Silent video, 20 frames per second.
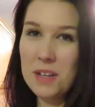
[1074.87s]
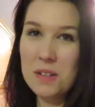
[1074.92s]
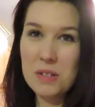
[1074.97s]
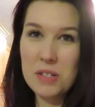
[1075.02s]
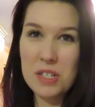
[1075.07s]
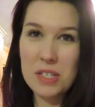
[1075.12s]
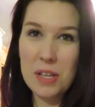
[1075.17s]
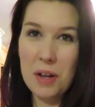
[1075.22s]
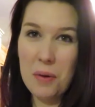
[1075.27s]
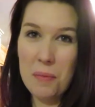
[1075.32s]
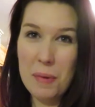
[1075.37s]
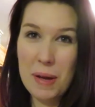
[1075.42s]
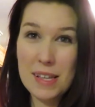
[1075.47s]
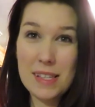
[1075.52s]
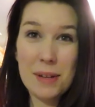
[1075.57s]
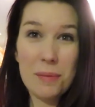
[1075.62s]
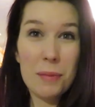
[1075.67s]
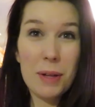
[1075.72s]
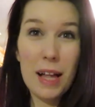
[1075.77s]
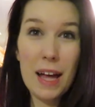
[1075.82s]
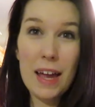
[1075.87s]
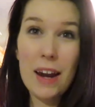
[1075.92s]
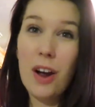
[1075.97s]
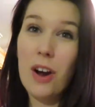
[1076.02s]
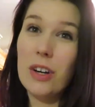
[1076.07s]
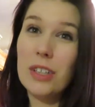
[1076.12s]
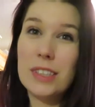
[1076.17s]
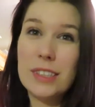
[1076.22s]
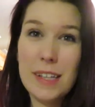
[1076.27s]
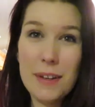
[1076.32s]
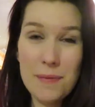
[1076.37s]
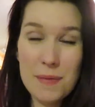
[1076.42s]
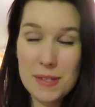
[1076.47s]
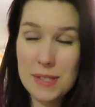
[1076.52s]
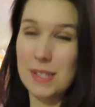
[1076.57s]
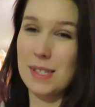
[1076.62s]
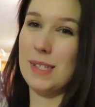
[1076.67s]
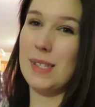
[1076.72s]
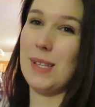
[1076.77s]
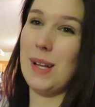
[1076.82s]
just a whole mess. I'm glad our stuff
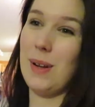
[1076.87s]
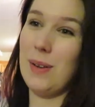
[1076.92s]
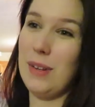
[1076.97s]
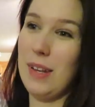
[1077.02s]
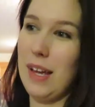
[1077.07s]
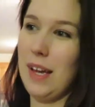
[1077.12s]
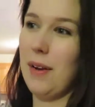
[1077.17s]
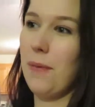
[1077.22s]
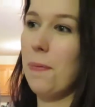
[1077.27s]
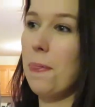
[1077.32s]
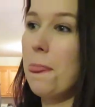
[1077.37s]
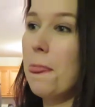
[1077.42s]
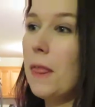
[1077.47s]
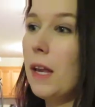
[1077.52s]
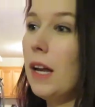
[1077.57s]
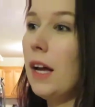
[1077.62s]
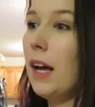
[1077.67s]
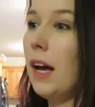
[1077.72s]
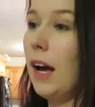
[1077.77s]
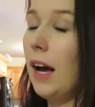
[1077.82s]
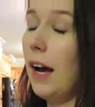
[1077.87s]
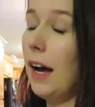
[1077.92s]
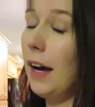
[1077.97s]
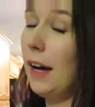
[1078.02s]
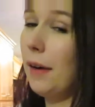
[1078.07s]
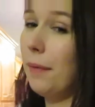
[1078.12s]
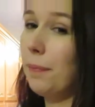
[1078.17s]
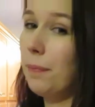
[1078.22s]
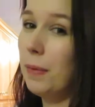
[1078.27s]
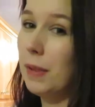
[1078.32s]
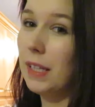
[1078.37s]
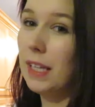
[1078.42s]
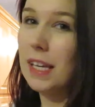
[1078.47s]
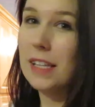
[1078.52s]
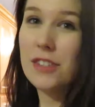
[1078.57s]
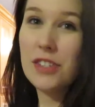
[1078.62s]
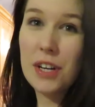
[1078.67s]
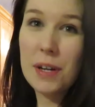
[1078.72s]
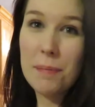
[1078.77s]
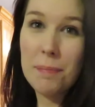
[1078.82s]
is installed now. But the
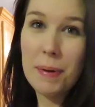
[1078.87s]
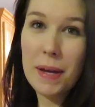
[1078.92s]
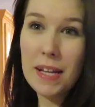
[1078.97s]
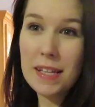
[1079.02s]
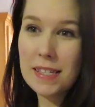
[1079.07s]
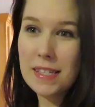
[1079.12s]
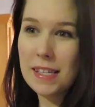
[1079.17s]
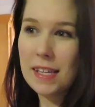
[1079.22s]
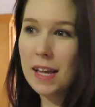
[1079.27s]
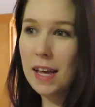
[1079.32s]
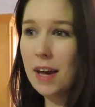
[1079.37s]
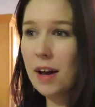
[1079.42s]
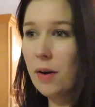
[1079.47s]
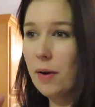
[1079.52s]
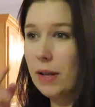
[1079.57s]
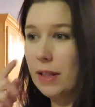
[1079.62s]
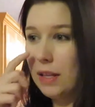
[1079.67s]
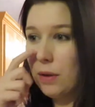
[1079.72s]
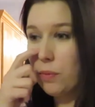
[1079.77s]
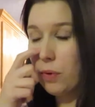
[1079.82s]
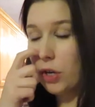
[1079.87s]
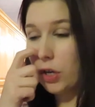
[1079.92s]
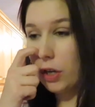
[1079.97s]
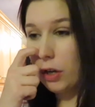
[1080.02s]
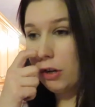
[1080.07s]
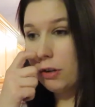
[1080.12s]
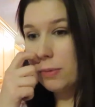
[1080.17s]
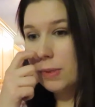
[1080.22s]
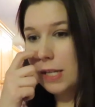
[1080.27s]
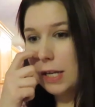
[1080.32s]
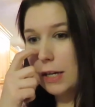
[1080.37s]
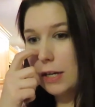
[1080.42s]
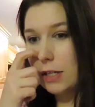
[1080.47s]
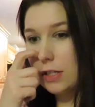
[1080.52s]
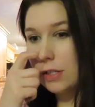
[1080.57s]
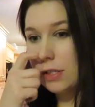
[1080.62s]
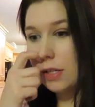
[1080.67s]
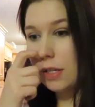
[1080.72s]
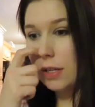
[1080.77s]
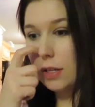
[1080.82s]
kids are eating pizza now, and then we're gonna go
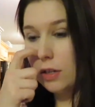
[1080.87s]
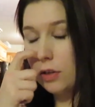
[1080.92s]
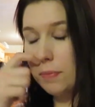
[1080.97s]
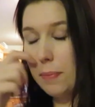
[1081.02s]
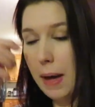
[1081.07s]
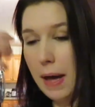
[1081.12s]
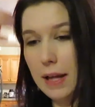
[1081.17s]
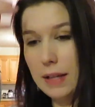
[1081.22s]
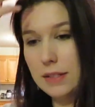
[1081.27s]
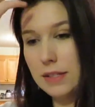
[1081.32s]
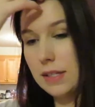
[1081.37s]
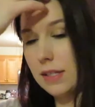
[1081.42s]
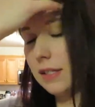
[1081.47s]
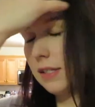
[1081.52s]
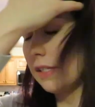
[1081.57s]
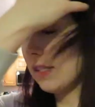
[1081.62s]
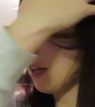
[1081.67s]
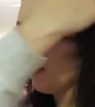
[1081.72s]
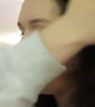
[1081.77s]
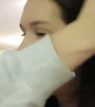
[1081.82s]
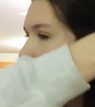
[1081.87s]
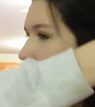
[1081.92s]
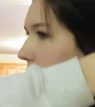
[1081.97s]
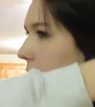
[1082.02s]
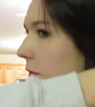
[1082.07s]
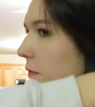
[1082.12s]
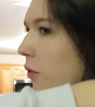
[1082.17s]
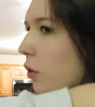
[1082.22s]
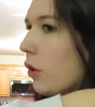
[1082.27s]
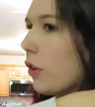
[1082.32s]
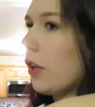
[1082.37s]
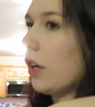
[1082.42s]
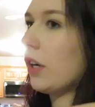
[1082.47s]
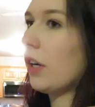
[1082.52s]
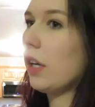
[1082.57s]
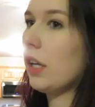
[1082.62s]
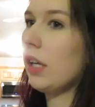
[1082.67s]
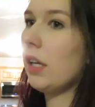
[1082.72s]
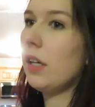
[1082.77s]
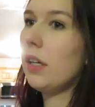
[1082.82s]
upstairs, do baths and stuff. It's only
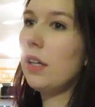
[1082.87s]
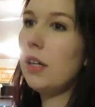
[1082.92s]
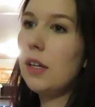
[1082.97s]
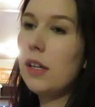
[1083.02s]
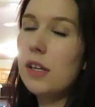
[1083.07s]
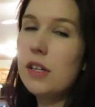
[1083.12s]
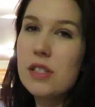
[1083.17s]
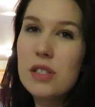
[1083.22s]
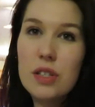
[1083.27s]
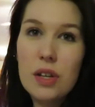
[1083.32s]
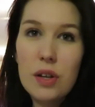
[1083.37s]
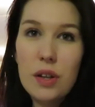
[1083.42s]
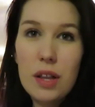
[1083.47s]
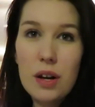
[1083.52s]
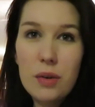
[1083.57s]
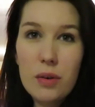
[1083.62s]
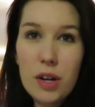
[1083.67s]
4:30, so they